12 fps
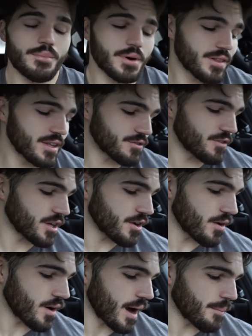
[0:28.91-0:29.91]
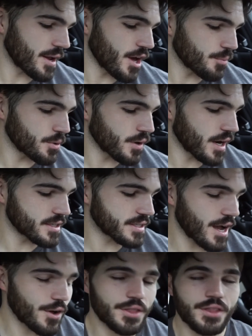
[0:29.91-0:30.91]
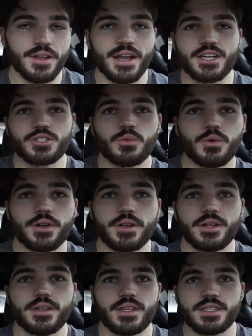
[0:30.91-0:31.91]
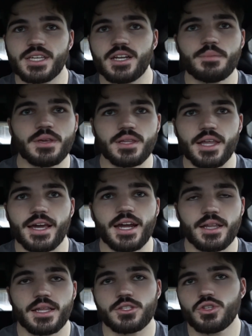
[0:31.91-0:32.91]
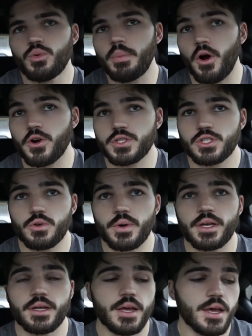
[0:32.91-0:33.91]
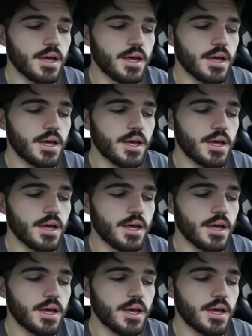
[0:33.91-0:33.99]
But in this video, I'm gonna help you guys out. And the next one, it's gonna be like kind of like two parts to it.